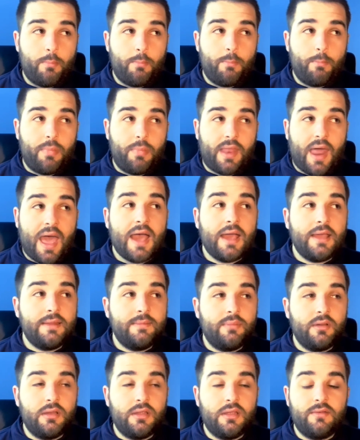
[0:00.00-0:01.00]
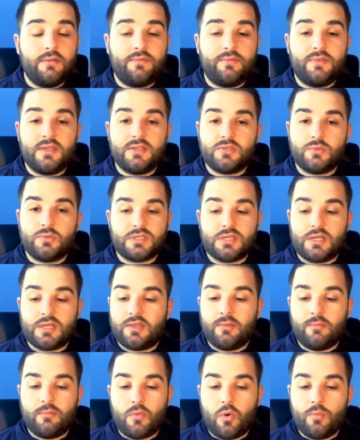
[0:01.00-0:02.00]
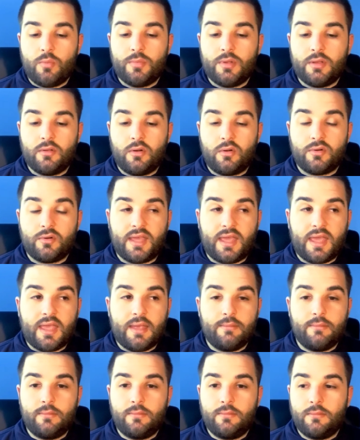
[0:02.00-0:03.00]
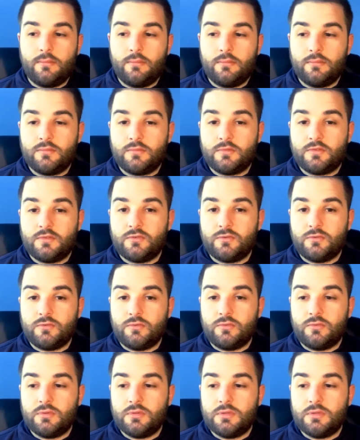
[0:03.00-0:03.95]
but I believe this was not the moment or the game to